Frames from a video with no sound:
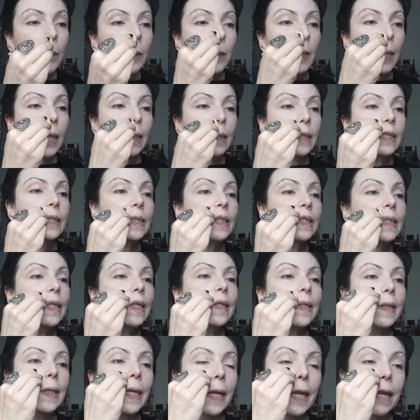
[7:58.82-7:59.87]
today is
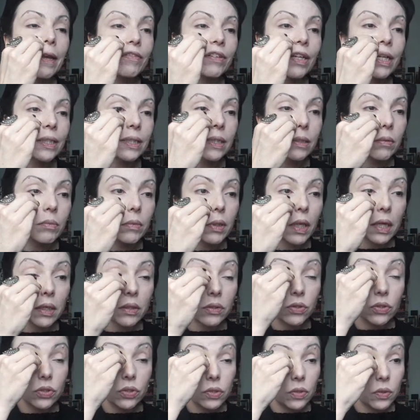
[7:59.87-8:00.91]
Sunday, I've got some
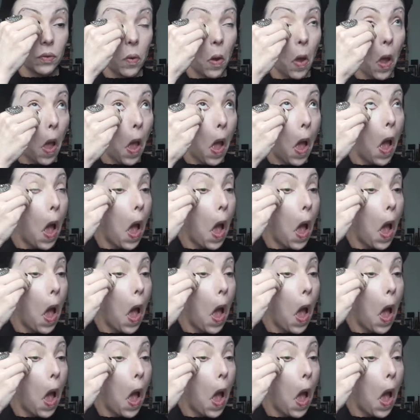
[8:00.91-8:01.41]
things to do.